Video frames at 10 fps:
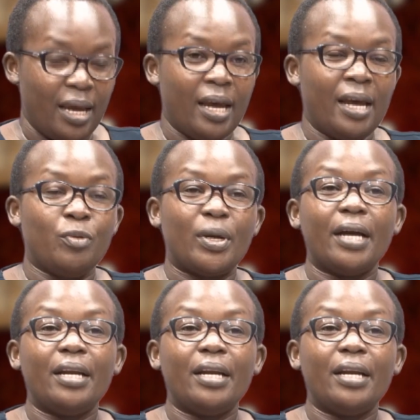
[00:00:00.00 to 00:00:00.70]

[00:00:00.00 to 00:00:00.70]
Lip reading: And we can